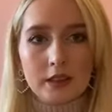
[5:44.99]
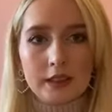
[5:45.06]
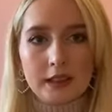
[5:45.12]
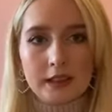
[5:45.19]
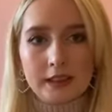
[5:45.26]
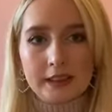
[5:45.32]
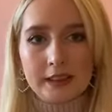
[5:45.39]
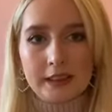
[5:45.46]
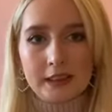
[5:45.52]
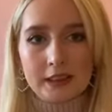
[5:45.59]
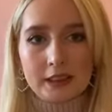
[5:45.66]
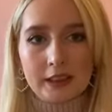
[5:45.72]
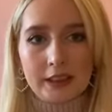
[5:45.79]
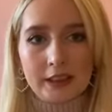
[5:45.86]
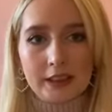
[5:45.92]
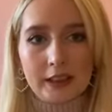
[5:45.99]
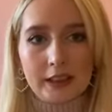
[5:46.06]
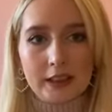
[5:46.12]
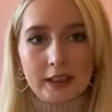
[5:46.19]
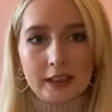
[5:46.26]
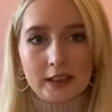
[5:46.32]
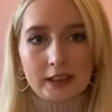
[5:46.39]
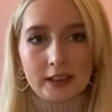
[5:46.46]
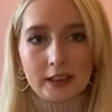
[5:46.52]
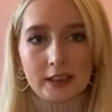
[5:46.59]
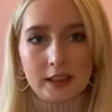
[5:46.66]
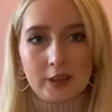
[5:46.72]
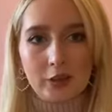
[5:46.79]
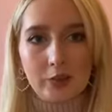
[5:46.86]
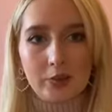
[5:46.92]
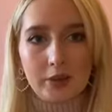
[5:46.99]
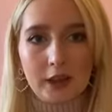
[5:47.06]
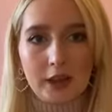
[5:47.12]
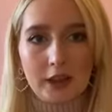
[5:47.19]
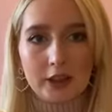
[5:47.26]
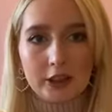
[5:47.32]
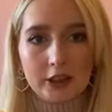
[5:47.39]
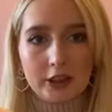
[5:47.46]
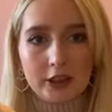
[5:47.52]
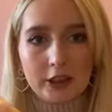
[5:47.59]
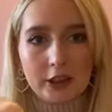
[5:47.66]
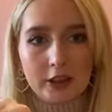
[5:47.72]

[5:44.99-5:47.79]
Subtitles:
And inside you get this little brush.